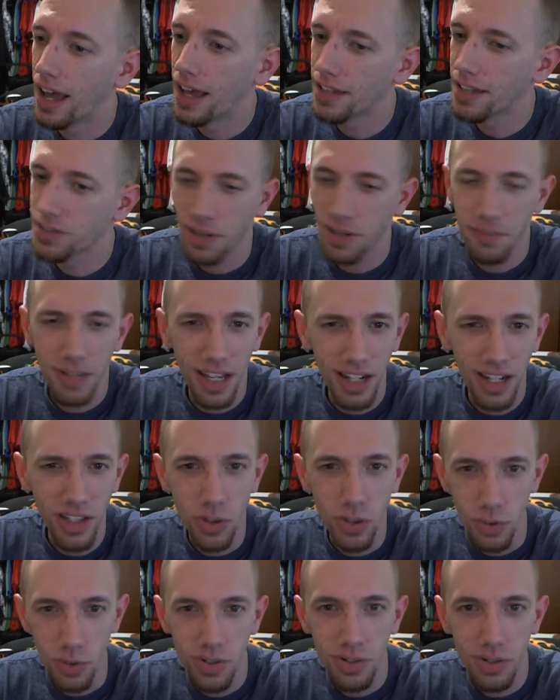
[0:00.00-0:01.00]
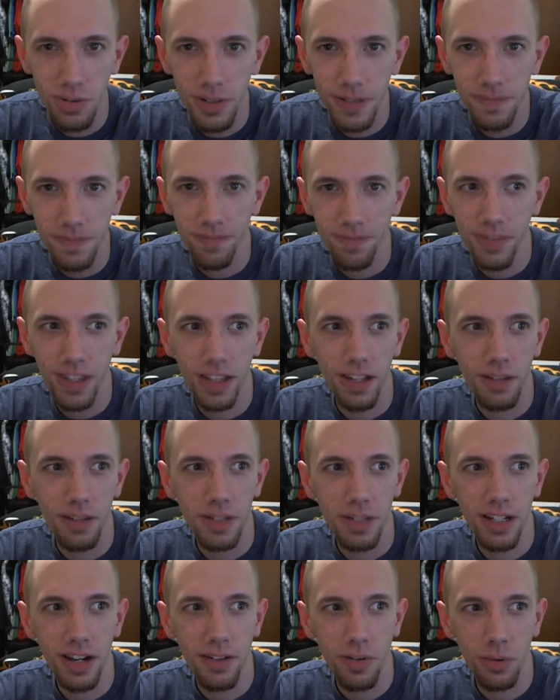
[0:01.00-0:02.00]
So I'm kind of used to it. I
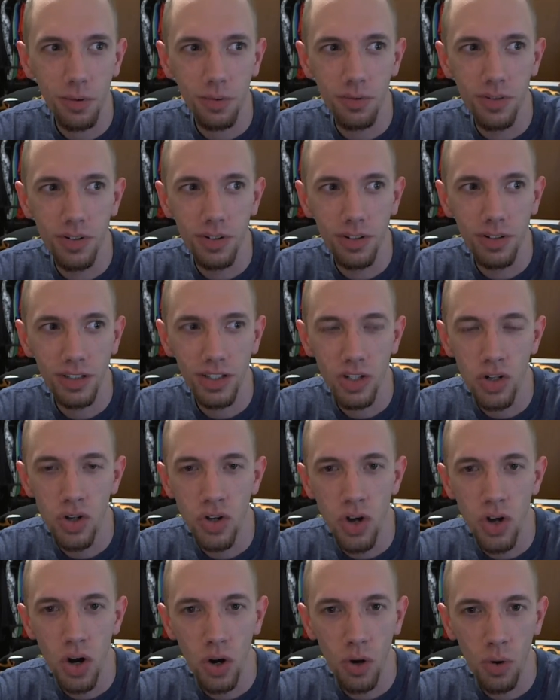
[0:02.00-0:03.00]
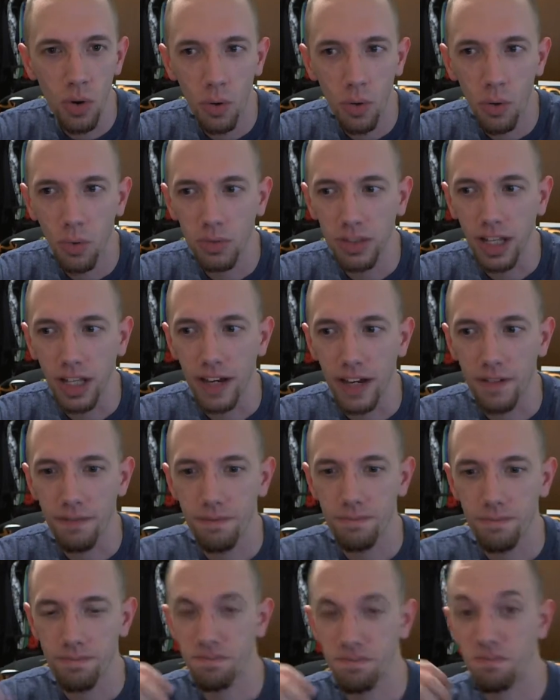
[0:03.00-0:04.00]
mean, I don't really know, like,
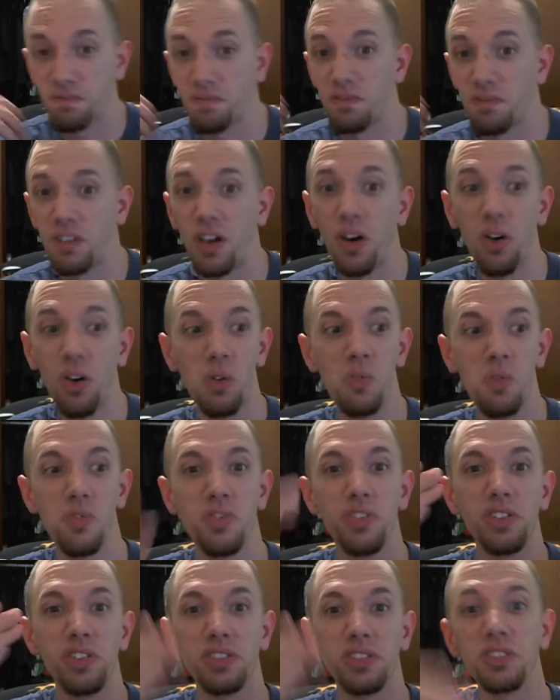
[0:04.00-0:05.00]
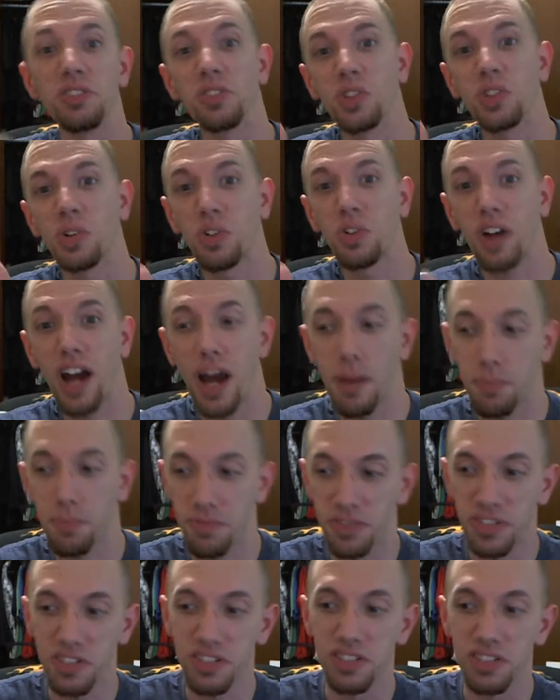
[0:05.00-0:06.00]
oh, this is crap,
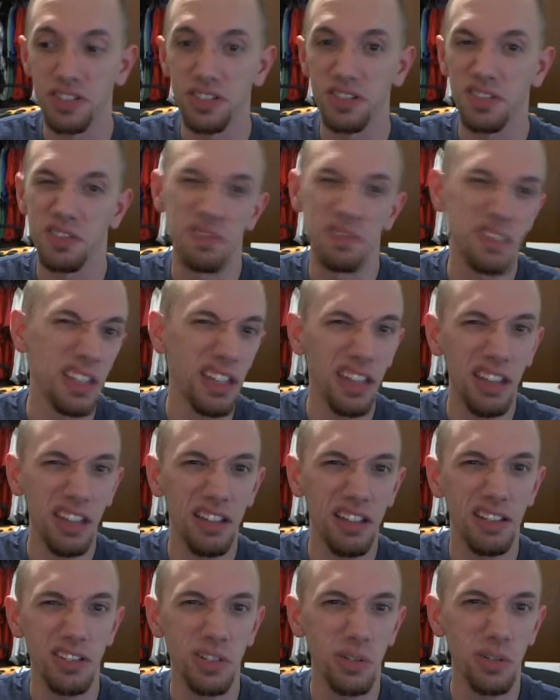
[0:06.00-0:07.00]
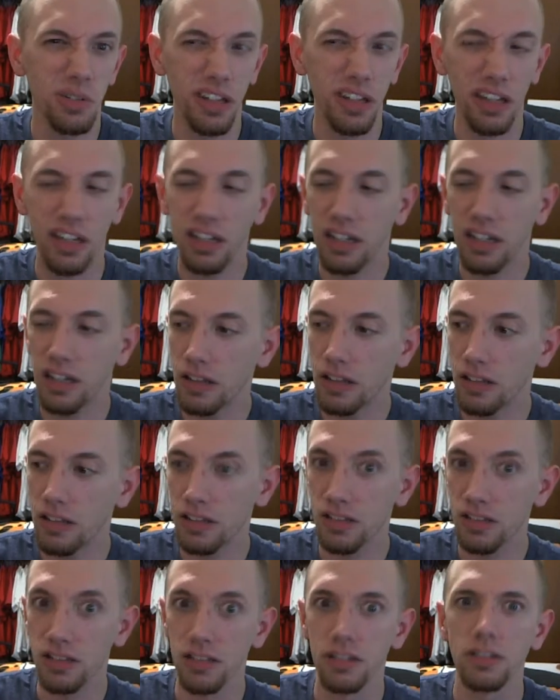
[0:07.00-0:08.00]
this is, it's okay,
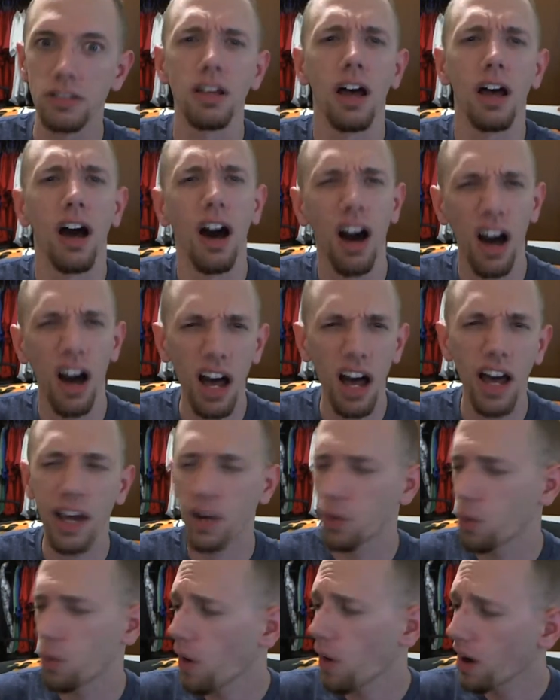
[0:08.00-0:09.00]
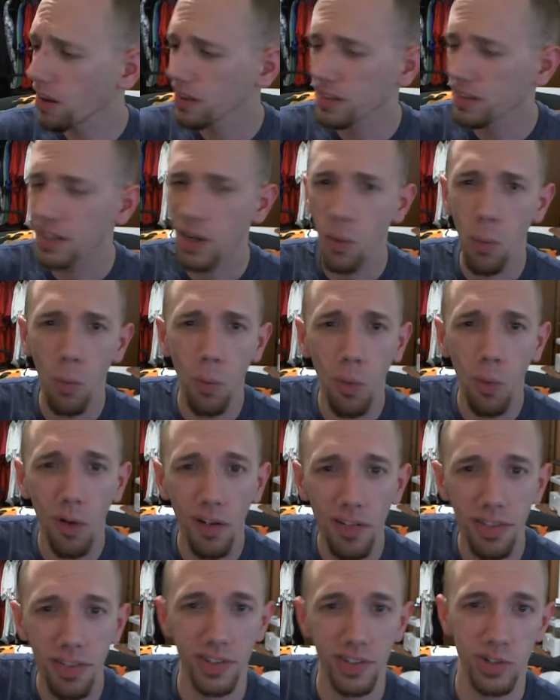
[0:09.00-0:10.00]
this is high quality, worth